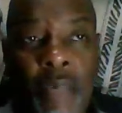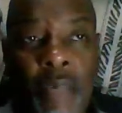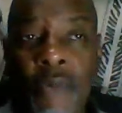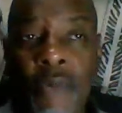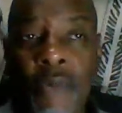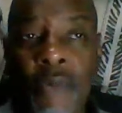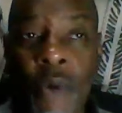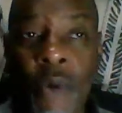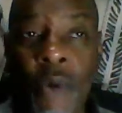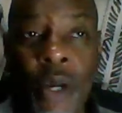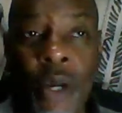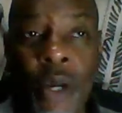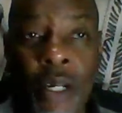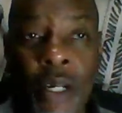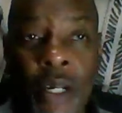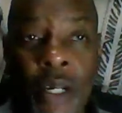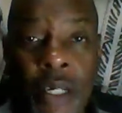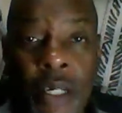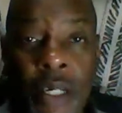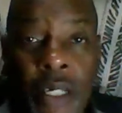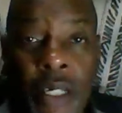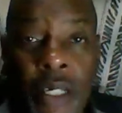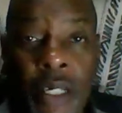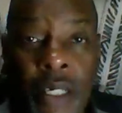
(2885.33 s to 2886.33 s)
number
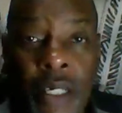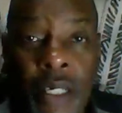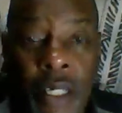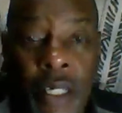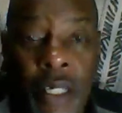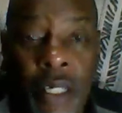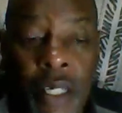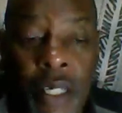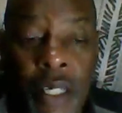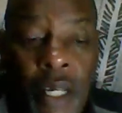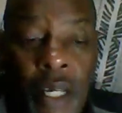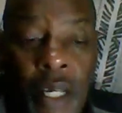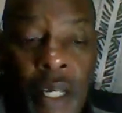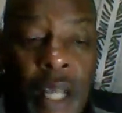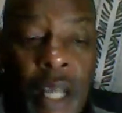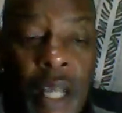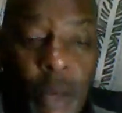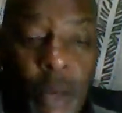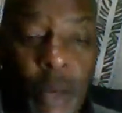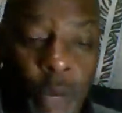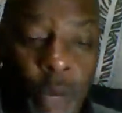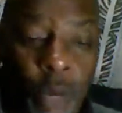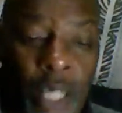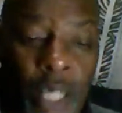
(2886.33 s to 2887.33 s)
4?
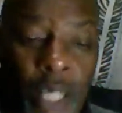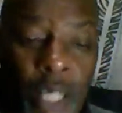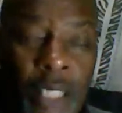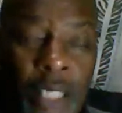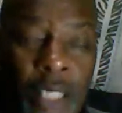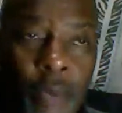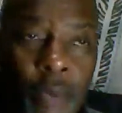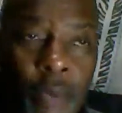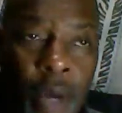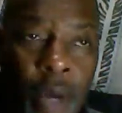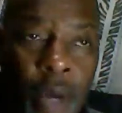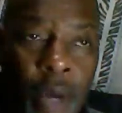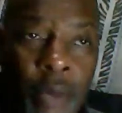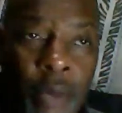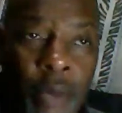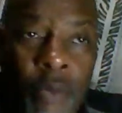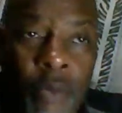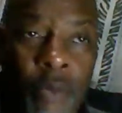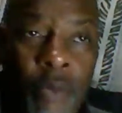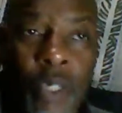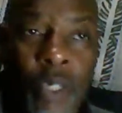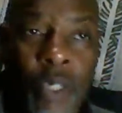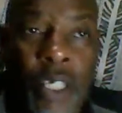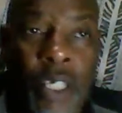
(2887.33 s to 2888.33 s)
And what is the
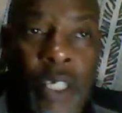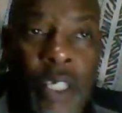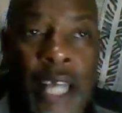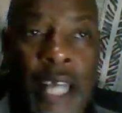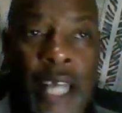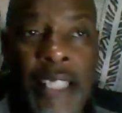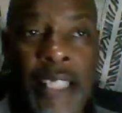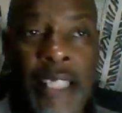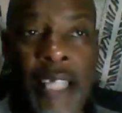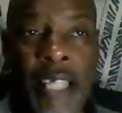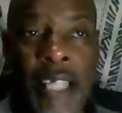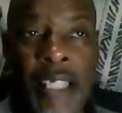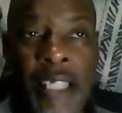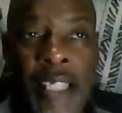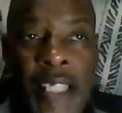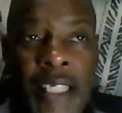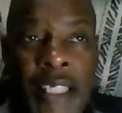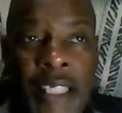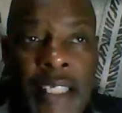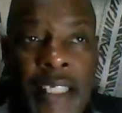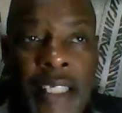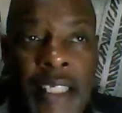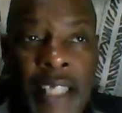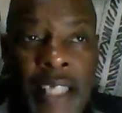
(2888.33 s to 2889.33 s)
problem? When the United
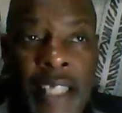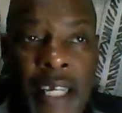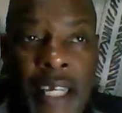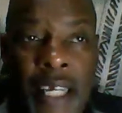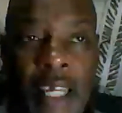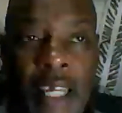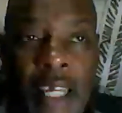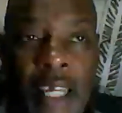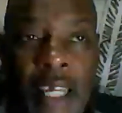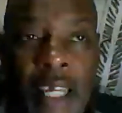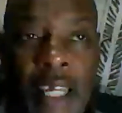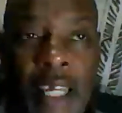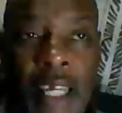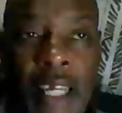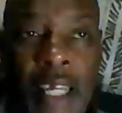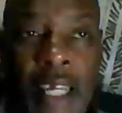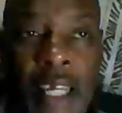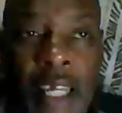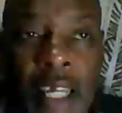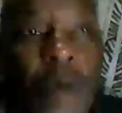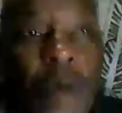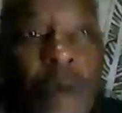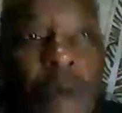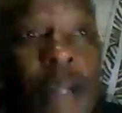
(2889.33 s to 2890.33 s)
States is
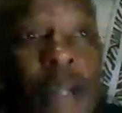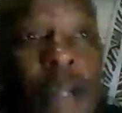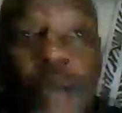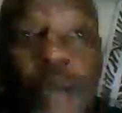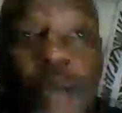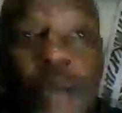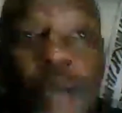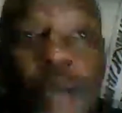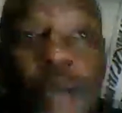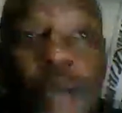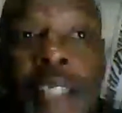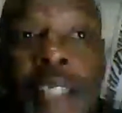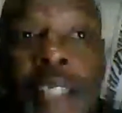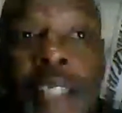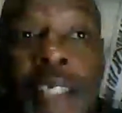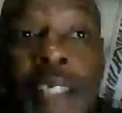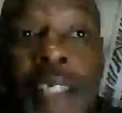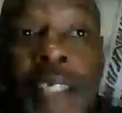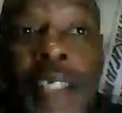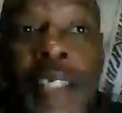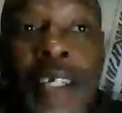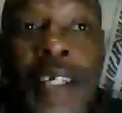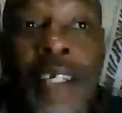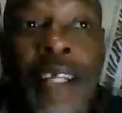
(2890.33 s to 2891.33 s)
sinking, oh, I know when I
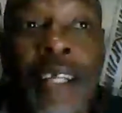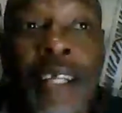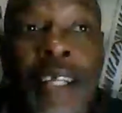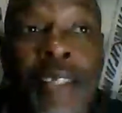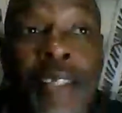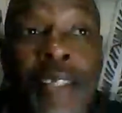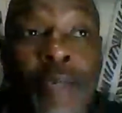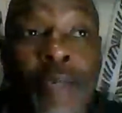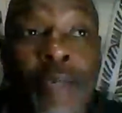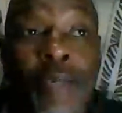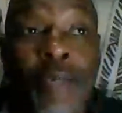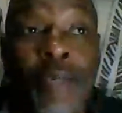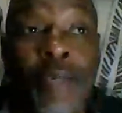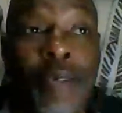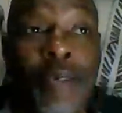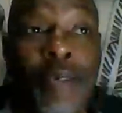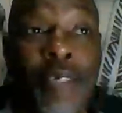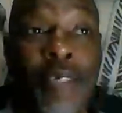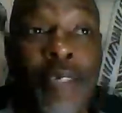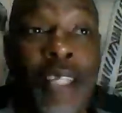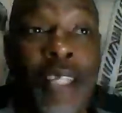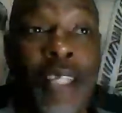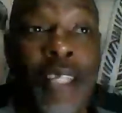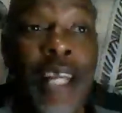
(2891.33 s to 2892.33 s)
say sinking, that's
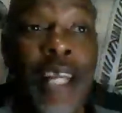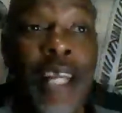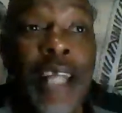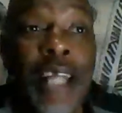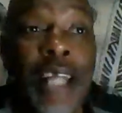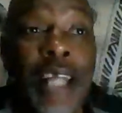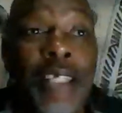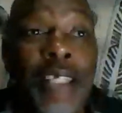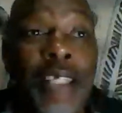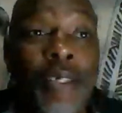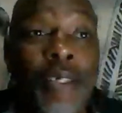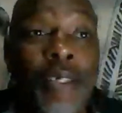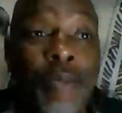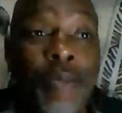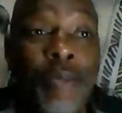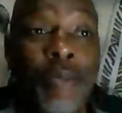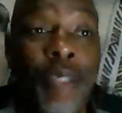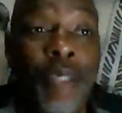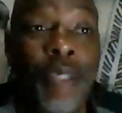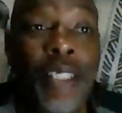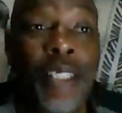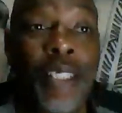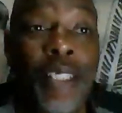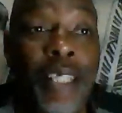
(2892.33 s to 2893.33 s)
when the line is
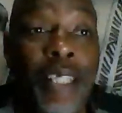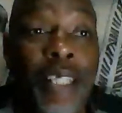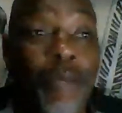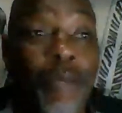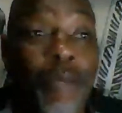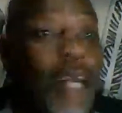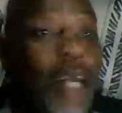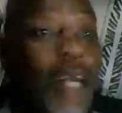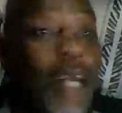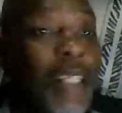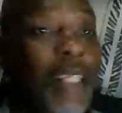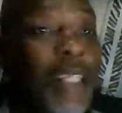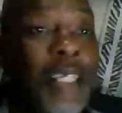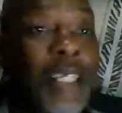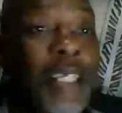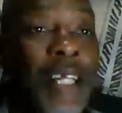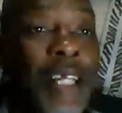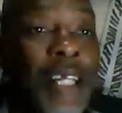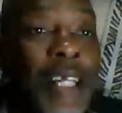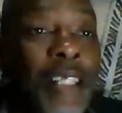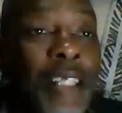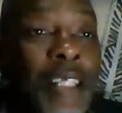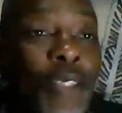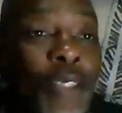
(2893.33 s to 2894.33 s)
going to be disturbed. I
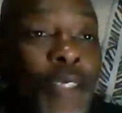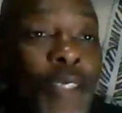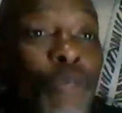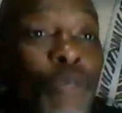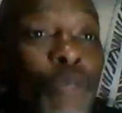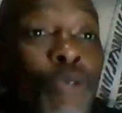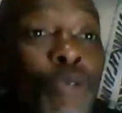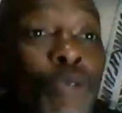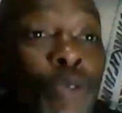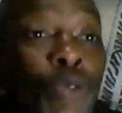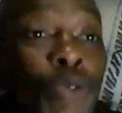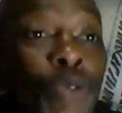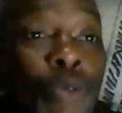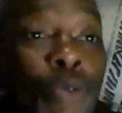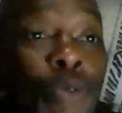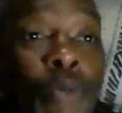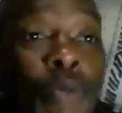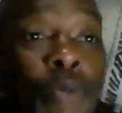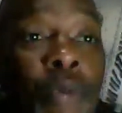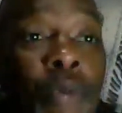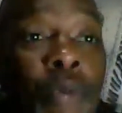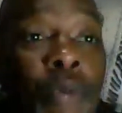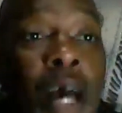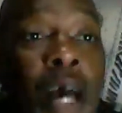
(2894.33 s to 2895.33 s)
think that is
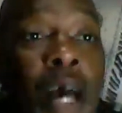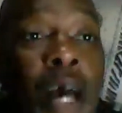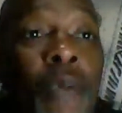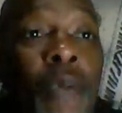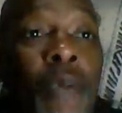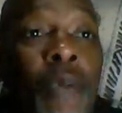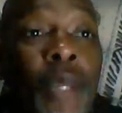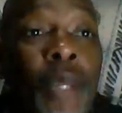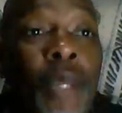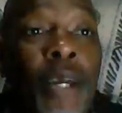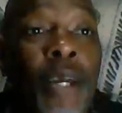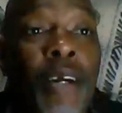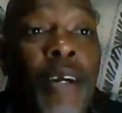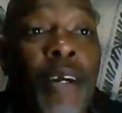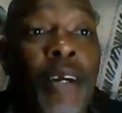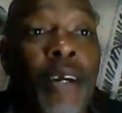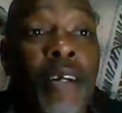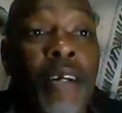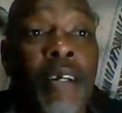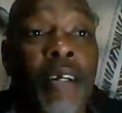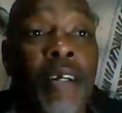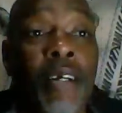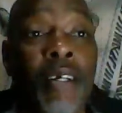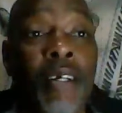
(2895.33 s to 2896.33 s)
YouTube out
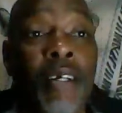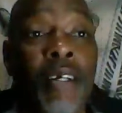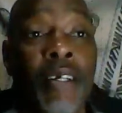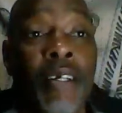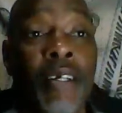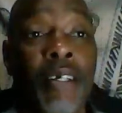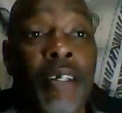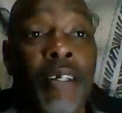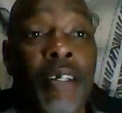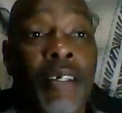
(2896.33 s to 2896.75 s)
there